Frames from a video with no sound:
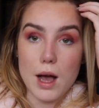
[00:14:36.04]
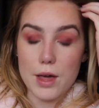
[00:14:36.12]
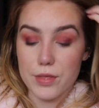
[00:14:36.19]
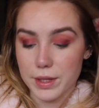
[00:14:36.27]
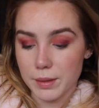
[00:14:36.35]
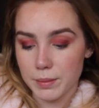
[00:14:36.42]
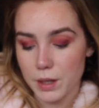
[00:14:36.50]
I
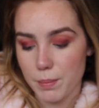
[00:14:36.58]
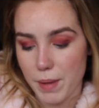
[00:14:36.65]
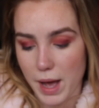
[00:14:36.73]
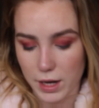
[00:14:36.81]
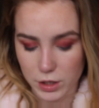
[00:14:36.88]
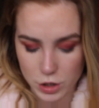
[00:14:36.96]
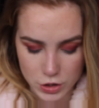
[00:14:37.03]
think I'm going to
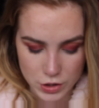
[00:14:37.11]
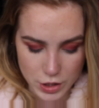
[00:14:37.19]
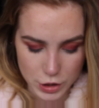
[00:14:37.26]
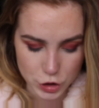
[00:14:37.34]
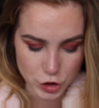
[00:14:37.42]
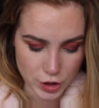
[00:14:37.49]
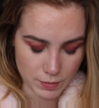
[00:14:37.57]
pack on
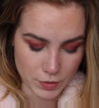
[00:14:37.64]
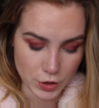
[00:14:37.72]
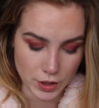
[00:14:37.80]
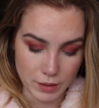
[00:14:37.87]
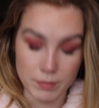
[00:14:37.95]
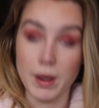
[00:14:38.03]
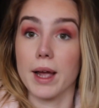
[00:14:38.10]
a shimmer
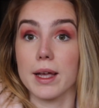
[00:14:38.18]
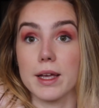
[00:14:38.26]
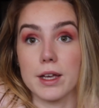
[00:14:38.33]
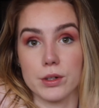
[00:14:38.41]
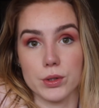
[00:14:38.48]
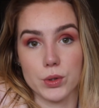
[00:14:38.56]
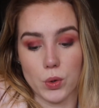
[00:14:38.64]
in my
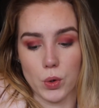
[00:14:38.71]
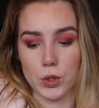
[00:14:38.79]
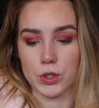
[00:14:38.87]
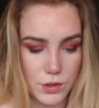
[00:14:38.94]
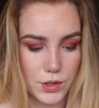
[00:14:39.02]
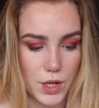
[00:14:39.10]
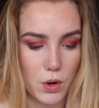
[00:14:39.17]
inner corner.
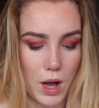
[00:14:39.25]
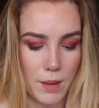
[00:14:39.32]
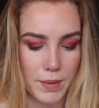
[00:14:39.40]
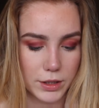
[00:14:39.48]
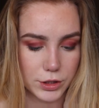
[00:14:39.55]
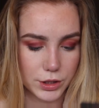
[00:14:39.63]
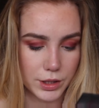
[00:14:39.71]
So I'm
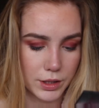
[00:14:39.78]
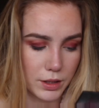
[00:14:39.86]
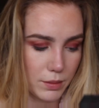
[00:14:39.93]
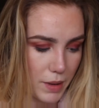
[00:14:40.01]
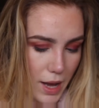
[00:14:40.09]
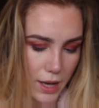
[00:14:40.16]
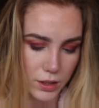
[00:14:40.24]
actually going to
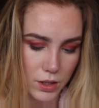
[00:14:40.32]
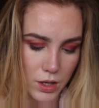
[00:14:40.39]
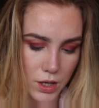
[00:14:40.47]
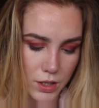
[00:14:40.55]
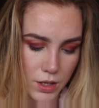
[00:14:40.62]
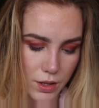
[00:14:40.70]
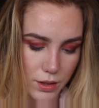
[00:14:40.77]
pack
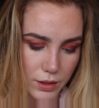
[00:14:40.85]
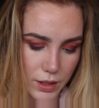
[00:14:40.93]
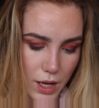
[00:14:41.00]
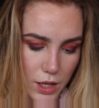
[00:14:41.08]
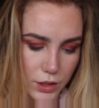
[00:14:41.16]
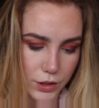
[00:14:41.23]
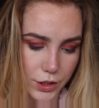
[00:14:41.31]
on the
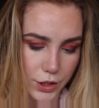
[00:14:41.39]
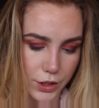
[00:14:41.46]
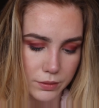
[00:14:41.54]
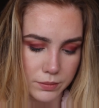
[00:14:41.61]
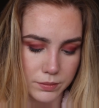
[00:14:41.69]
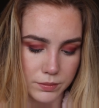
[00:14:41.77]
color,